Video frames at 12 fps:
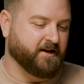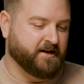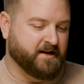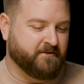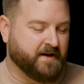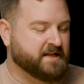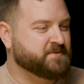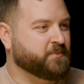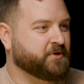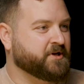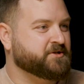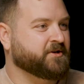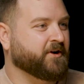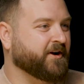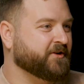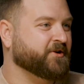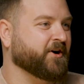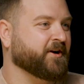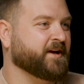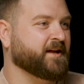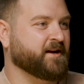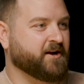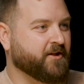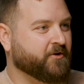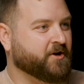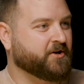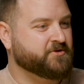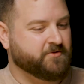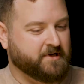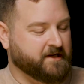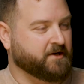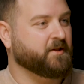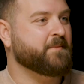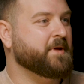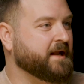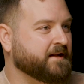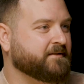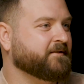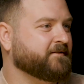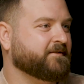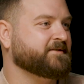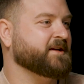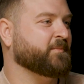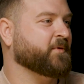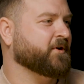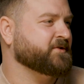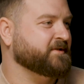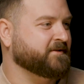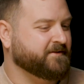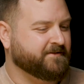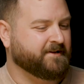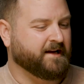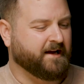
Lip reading: an advanced munition on a target in another country and eliminate said person.